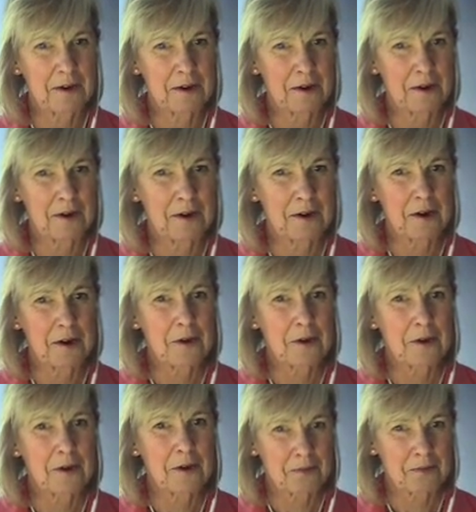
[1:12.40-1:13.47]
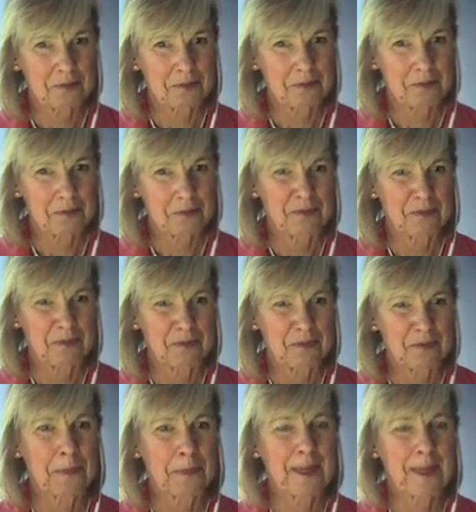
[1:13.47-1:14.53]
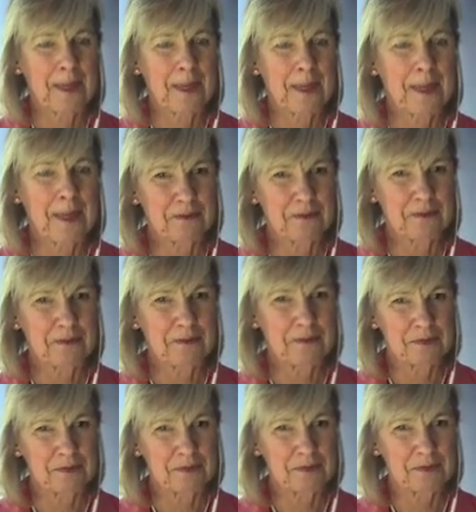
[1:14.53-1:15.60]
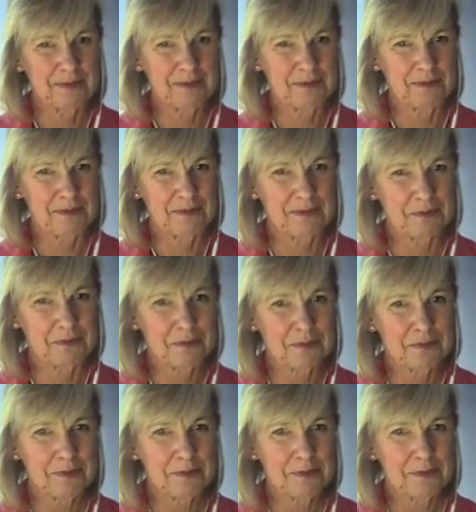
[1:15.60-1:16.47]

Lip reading: (not speaking)